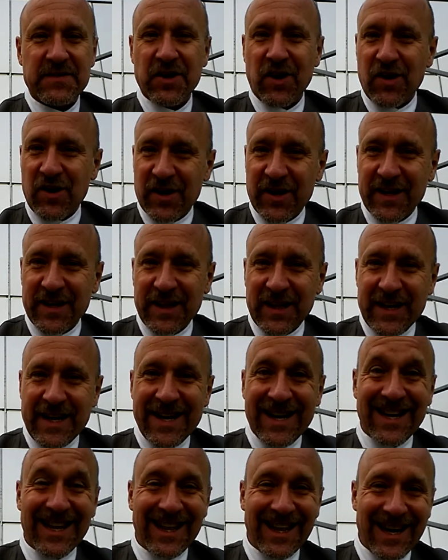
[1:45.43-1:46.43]

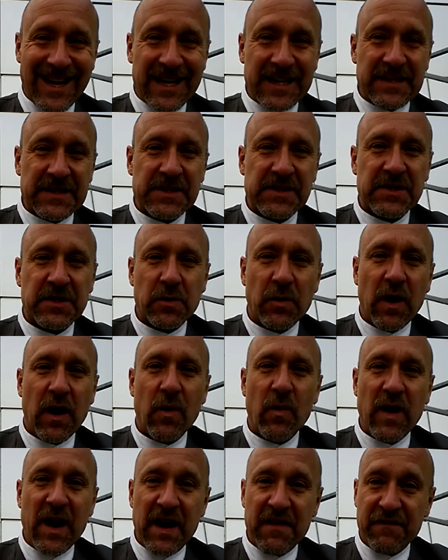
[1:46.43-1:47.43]
doggedly clings to
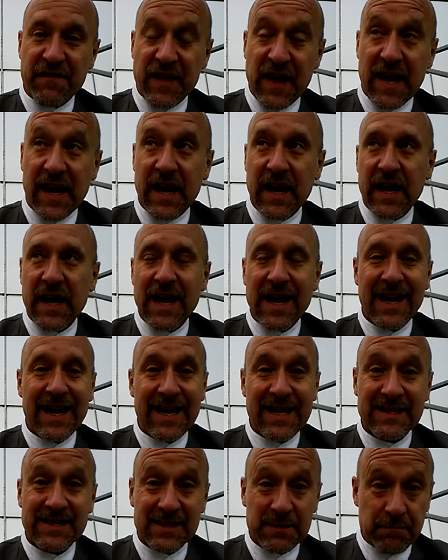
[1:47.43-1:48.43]
our way of thinking, and
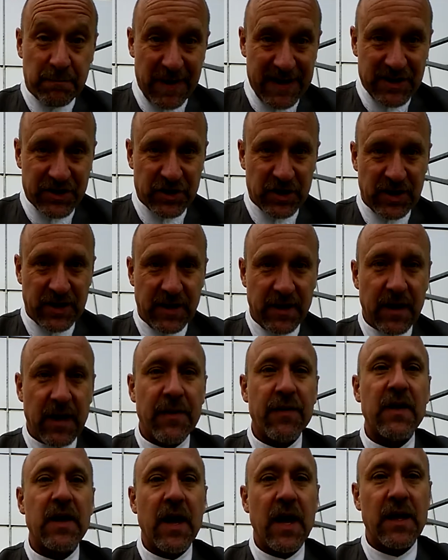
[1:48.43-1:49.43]
especially
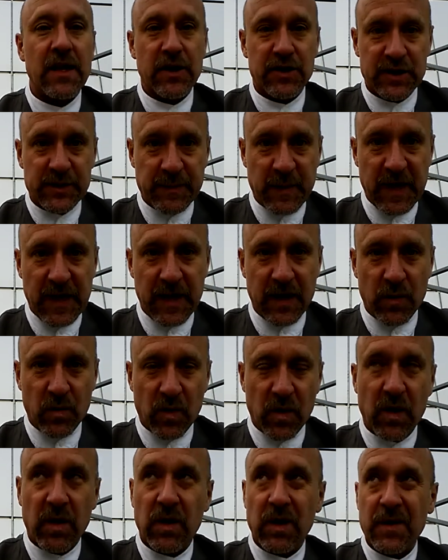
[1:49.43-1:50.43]
in the English
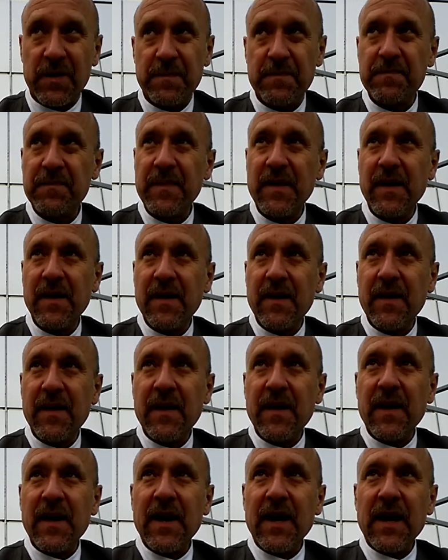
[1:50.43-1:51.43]
speaking world.
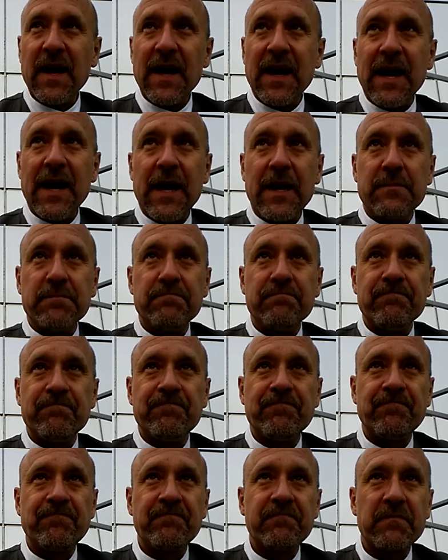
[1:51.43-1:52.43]
Um,
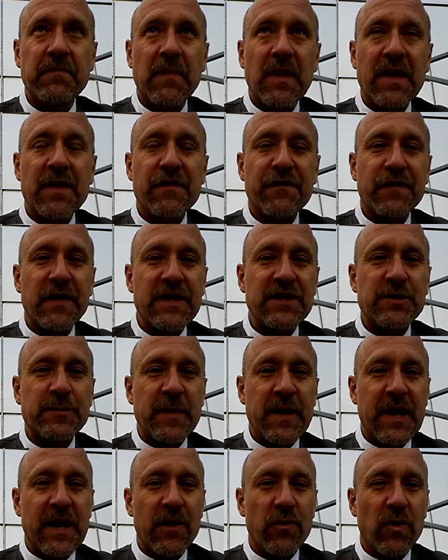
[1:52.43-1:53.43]
in the French
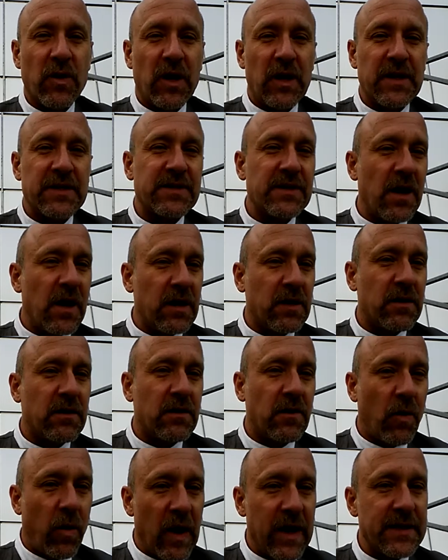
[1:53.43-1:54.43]
speaking world, it's not
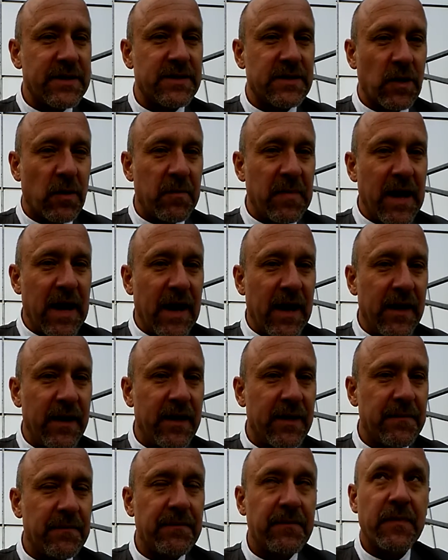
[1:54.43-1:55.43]
quite so
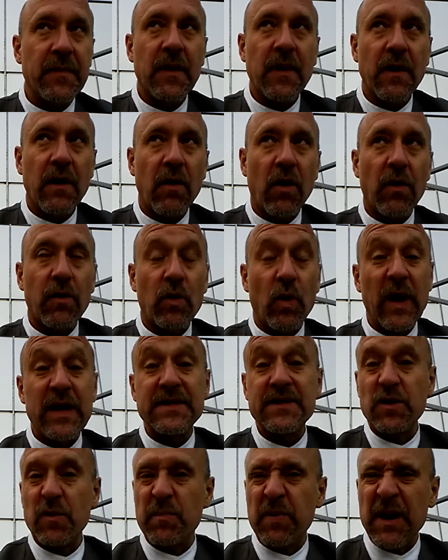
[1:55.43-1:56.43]
bad, or
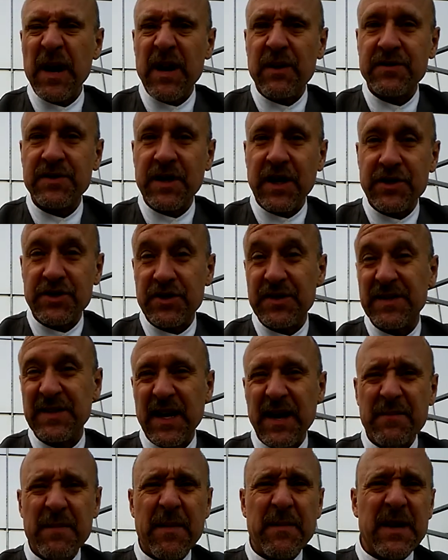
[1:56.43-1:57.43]
quite so pronounced, I should
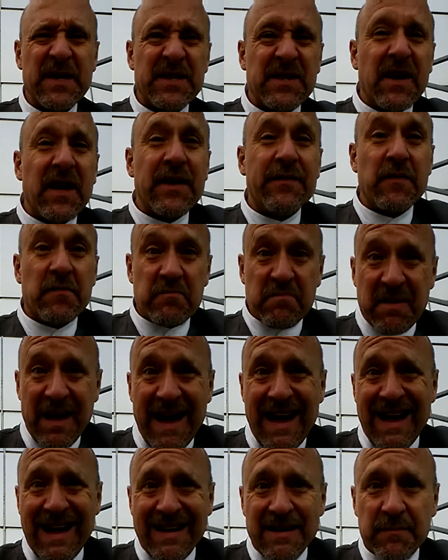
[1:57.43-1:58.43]
say. Maybe it's not even
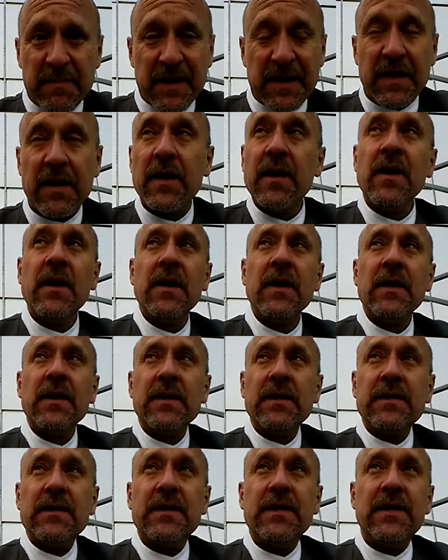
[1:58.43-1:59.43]
bad,
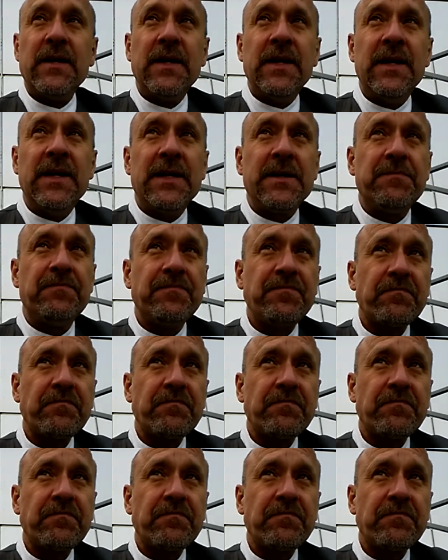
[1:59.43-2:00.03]
but